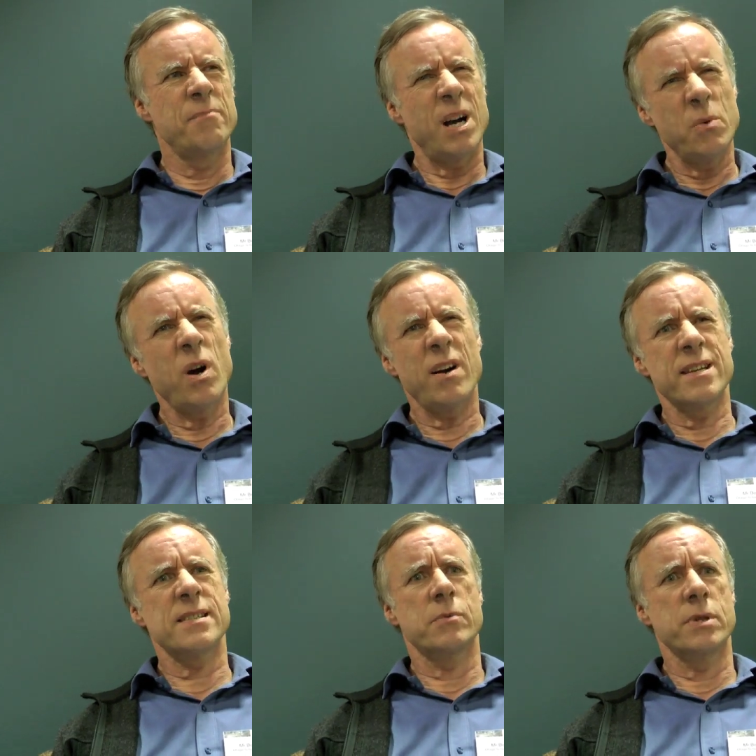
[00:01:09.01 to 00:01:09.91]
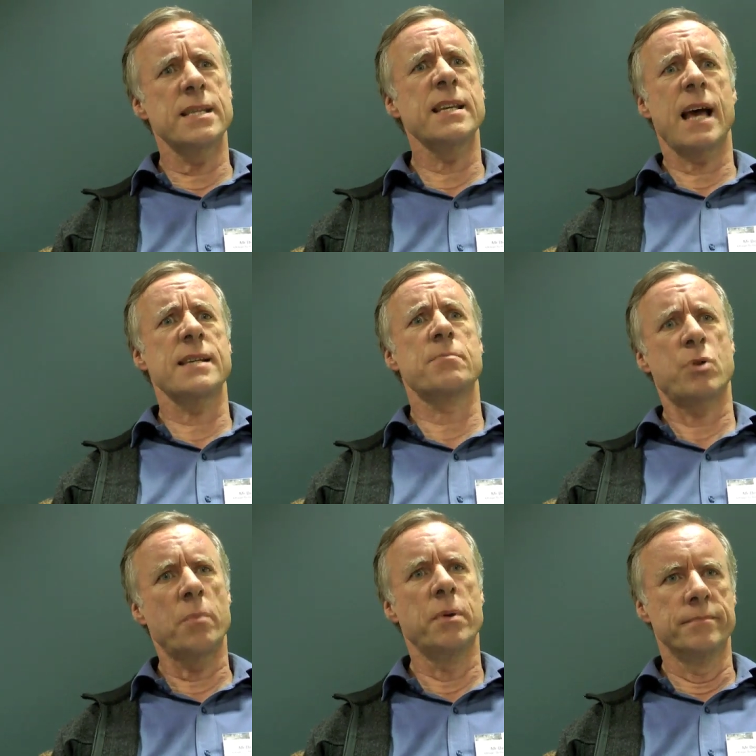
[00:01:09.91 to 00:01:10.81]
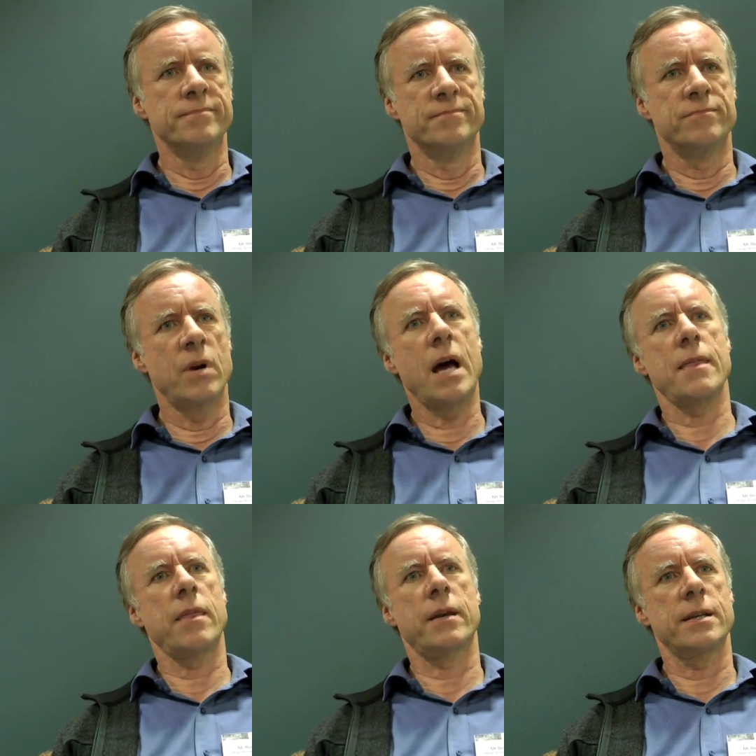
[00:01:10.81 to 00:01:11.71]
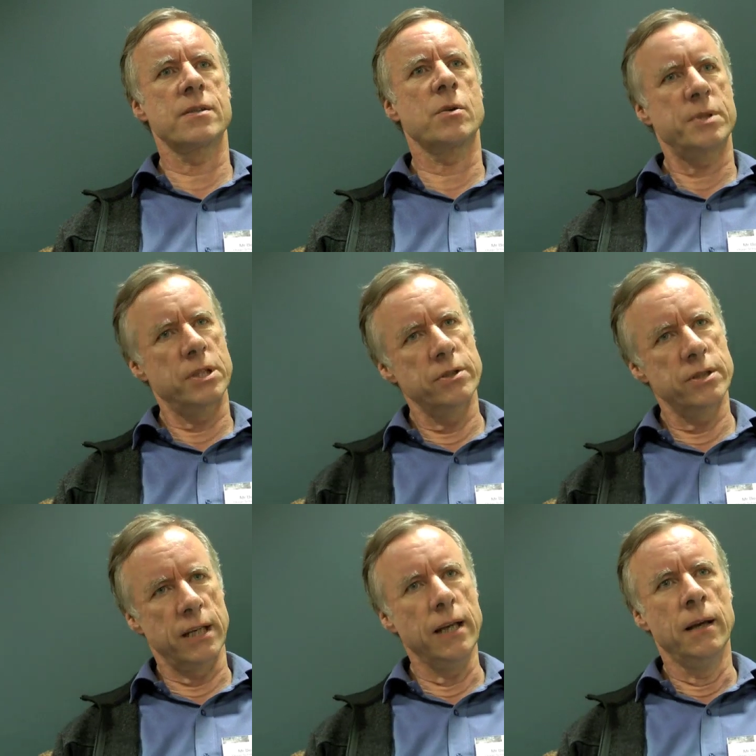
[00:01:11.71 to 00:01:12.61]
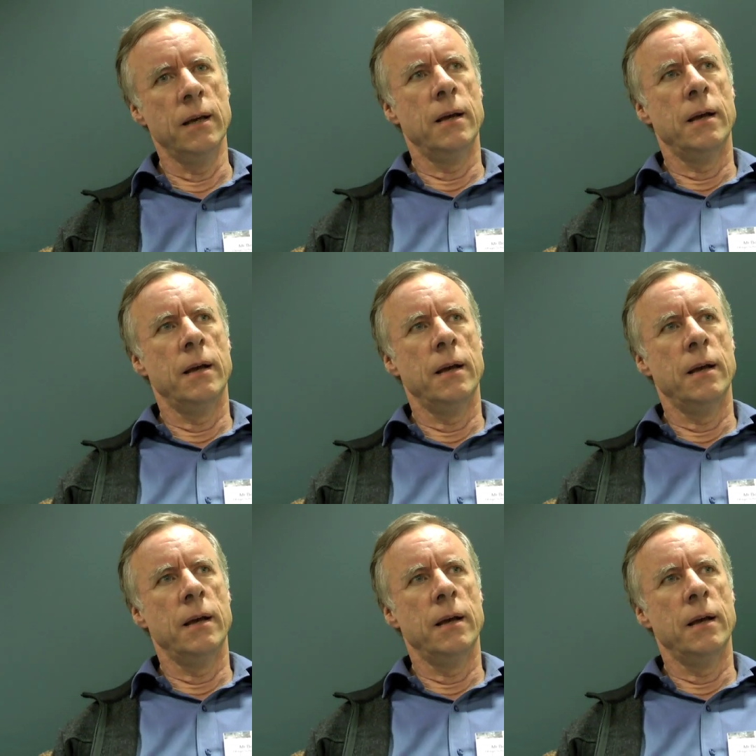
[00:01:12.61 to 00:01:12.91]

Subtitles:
my worry is that we see that as a problem rather than as an opportunity.